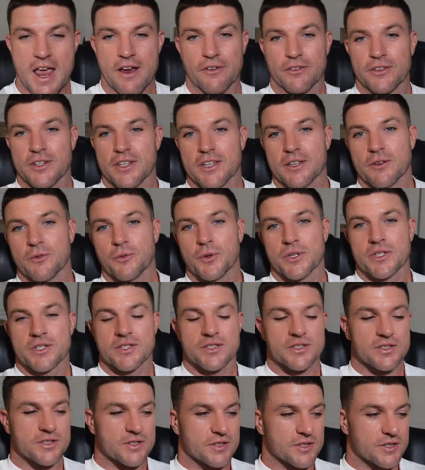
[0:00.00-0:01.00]
everything, which
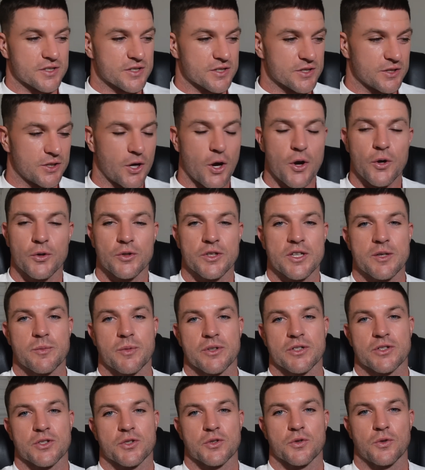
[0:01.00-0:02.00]
slowly
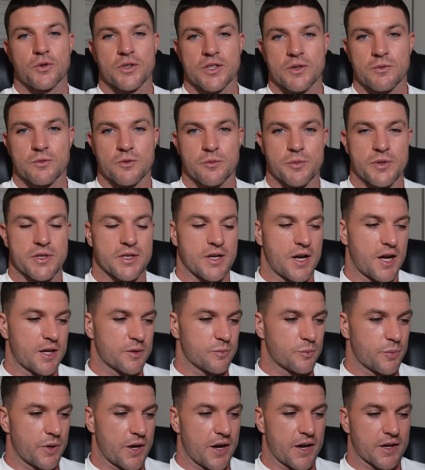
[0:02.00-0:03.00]
but surely will be
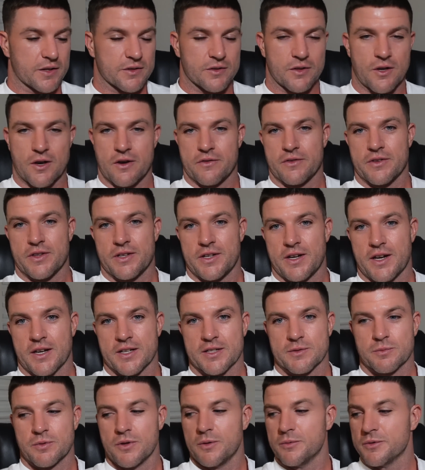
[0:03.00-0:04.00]
unpacked over the
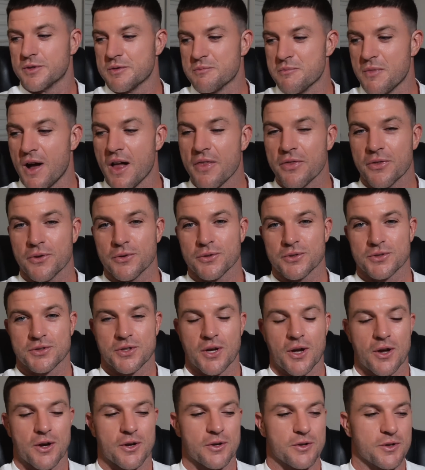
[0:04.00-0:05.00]
next probably month or
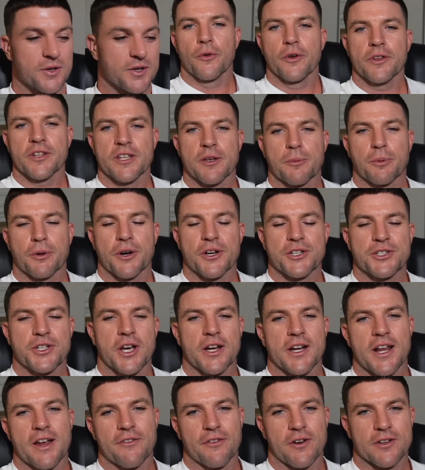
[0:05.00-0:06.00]
so. Really
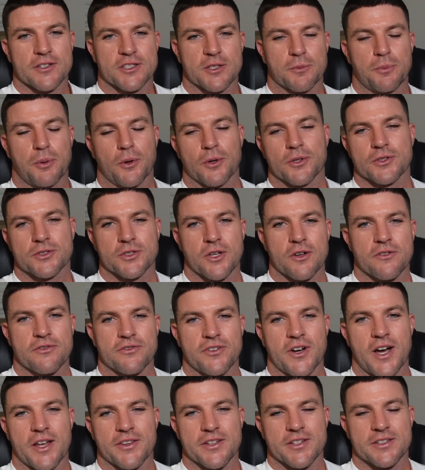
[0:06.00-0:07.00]
appreciate everyone's support so
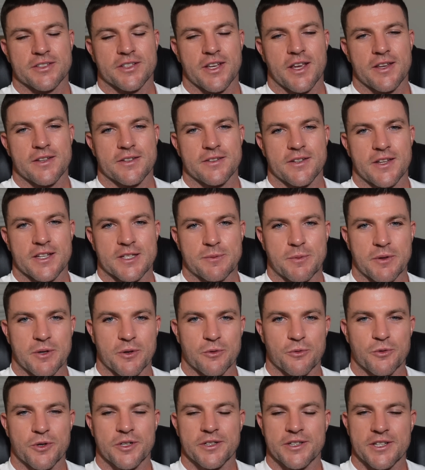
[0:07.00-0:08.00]
far this season. It's been
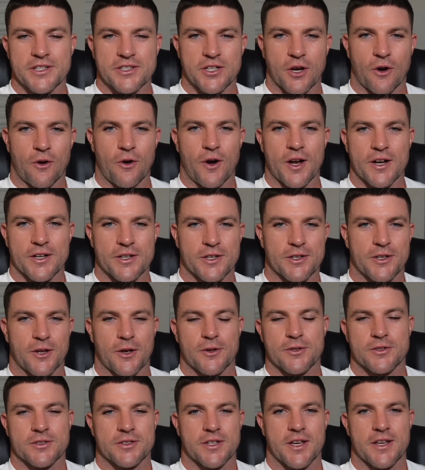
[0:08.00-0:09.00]
a really tight,
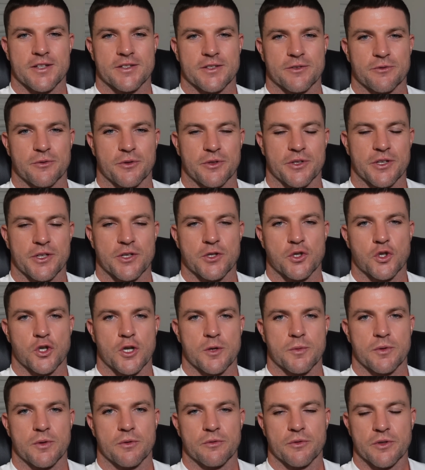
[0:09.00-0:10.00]
close season, really
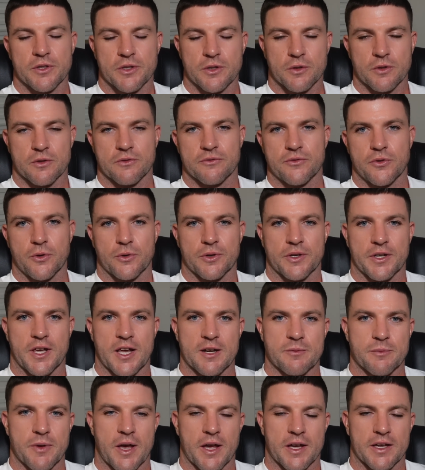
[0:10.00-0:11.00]
enjoyable, really looking forward to
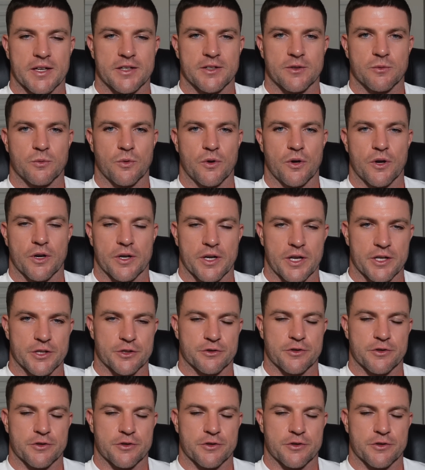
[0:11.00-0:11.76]
getting back into work and